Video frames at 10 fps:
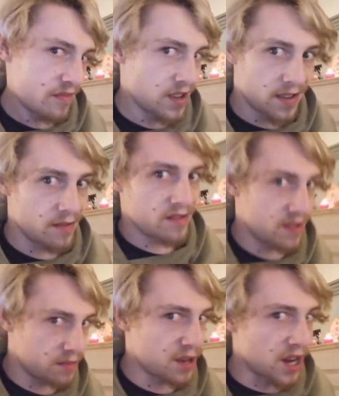
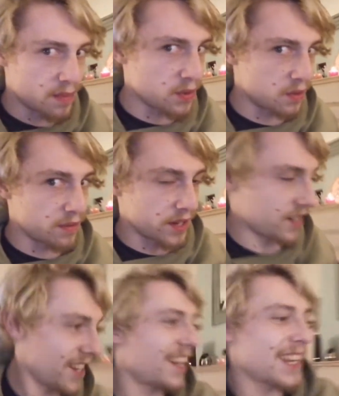seems to be happy with
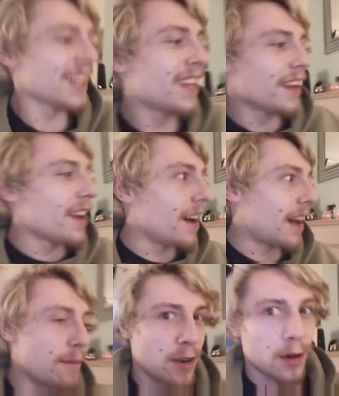it.
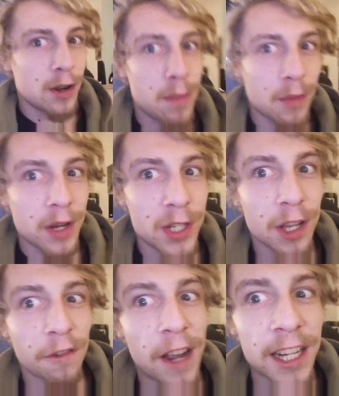I'm not going to be when
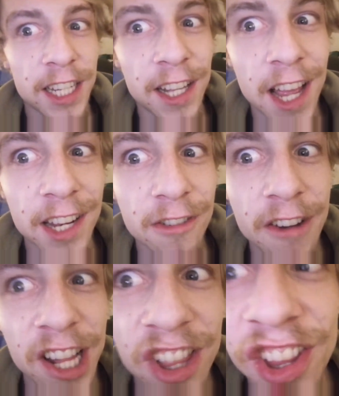she's farting
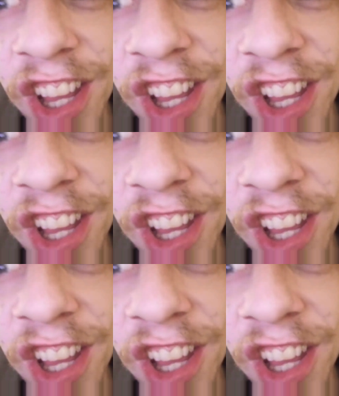later and it